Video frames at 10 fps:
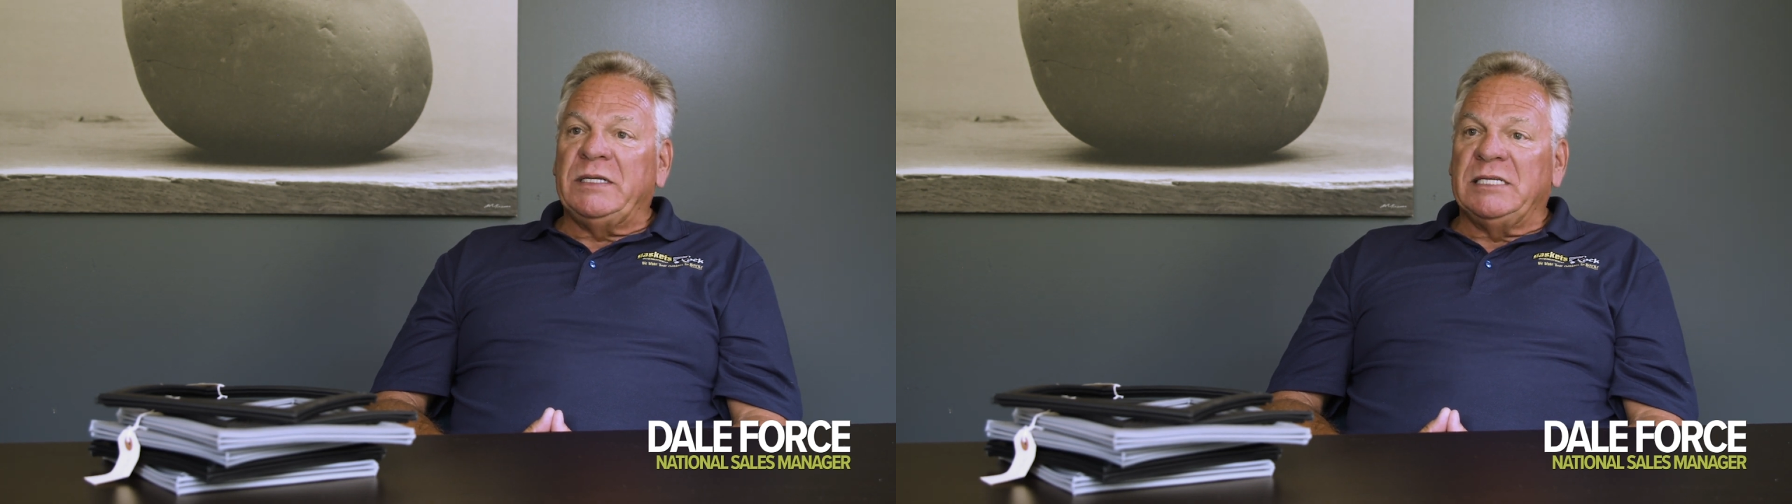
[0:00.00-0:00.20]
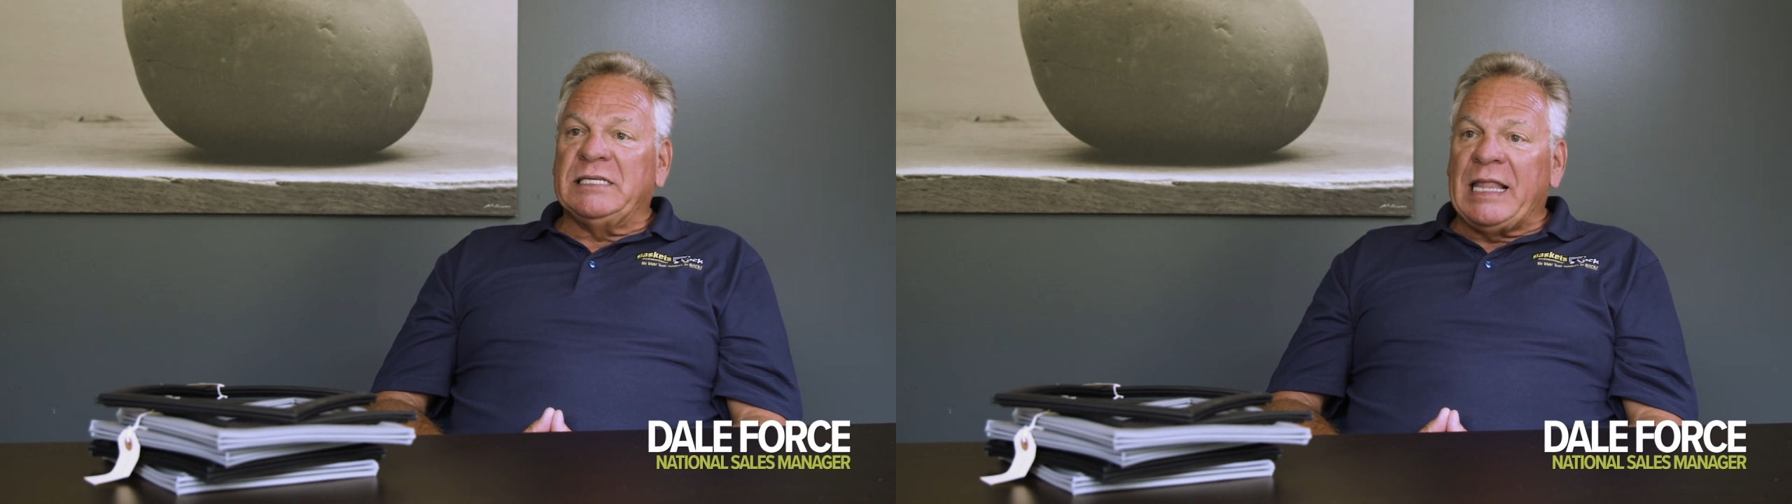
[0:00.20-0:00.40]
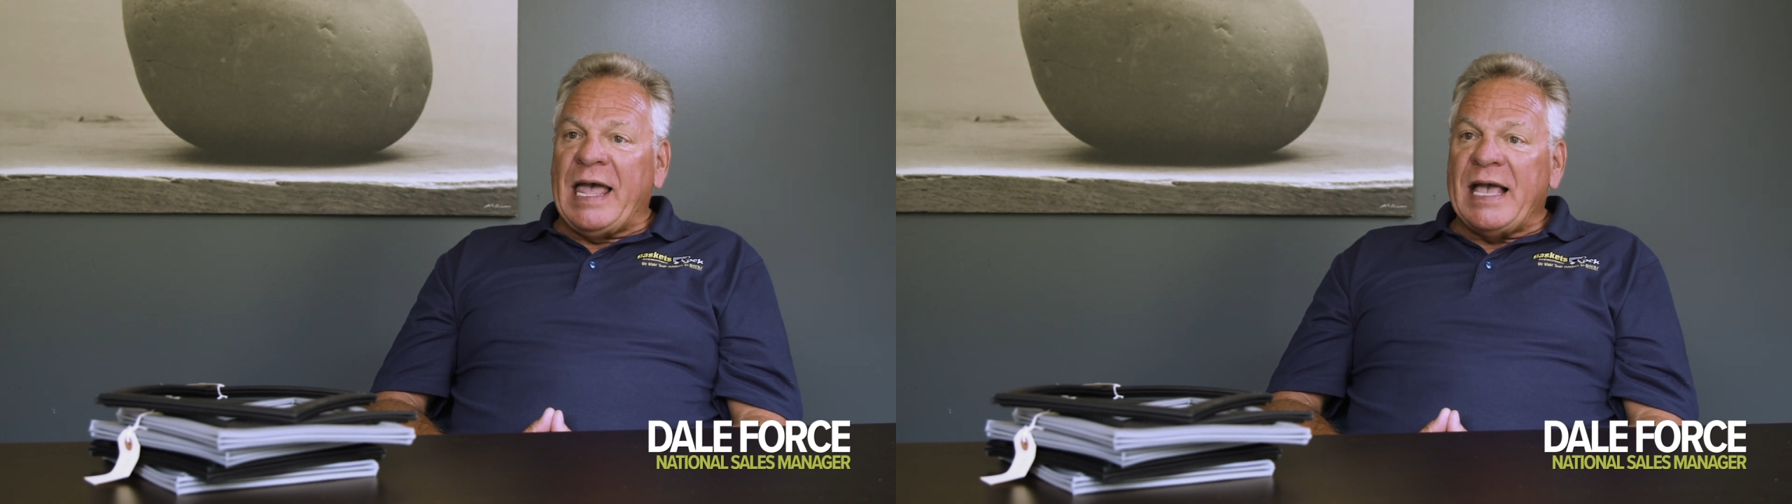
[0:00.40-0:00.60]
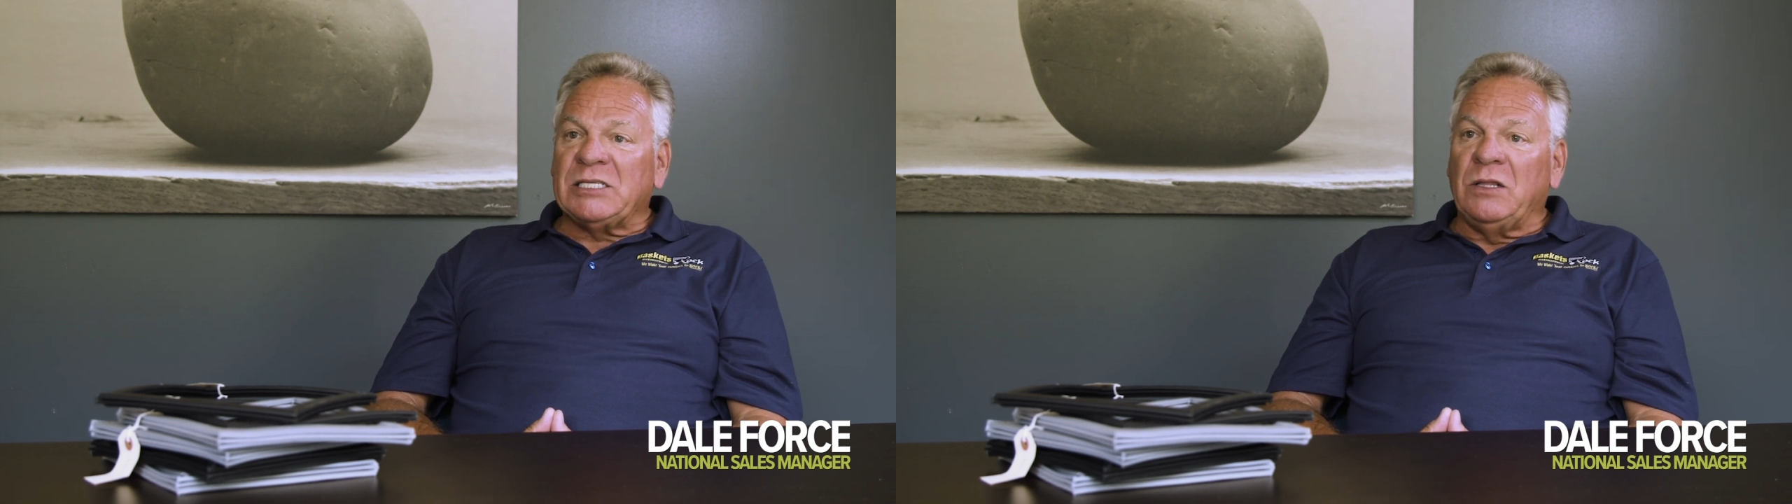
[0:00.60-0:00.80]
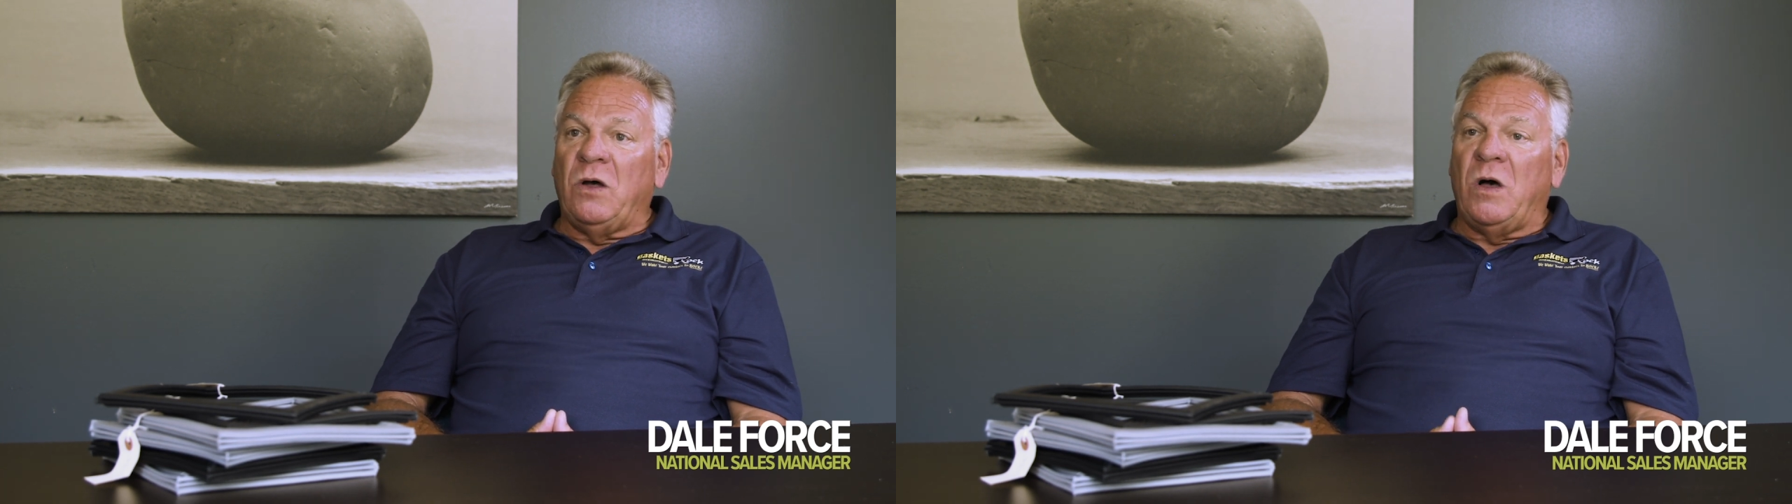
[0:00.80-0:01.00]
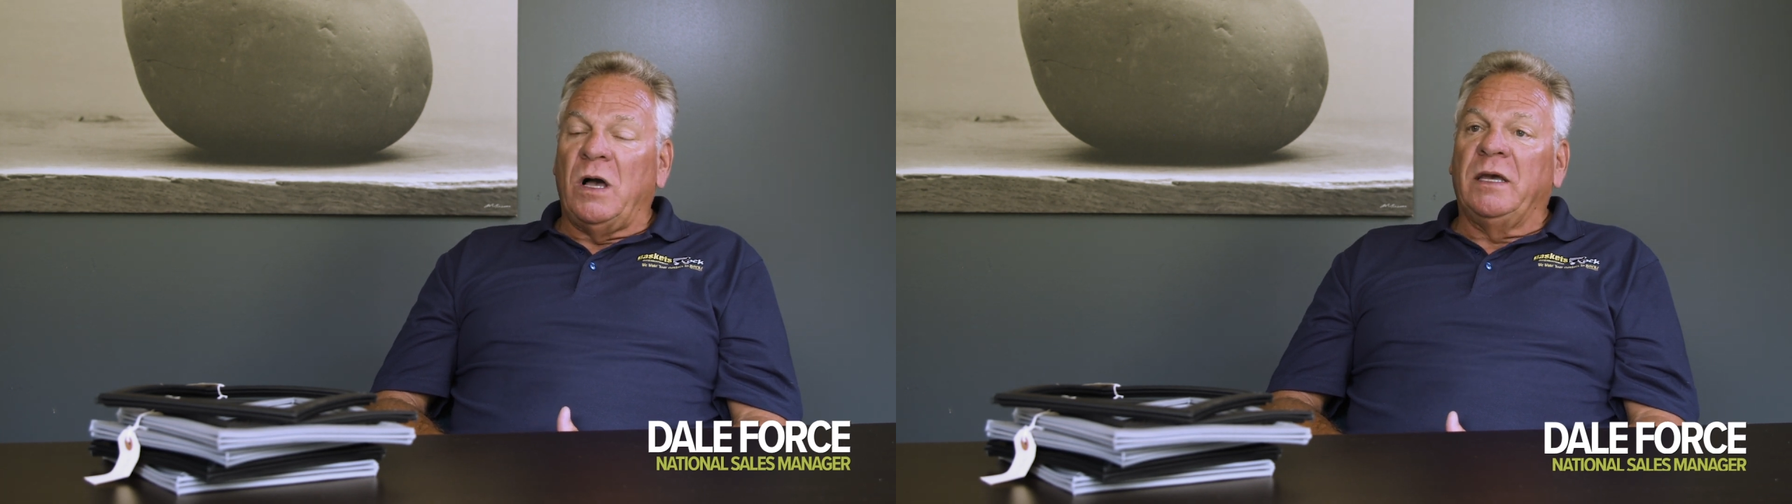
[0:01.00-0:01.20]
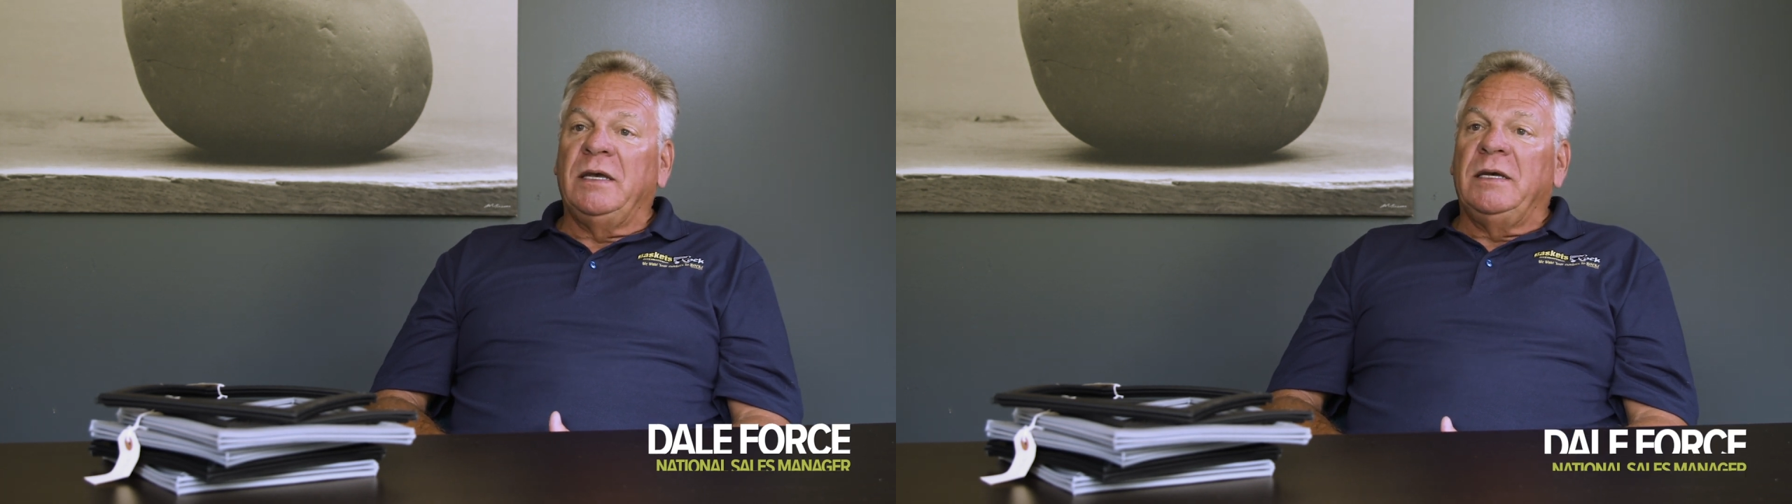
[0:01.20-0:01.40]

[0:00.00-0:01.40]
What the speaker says: It doesn't last long.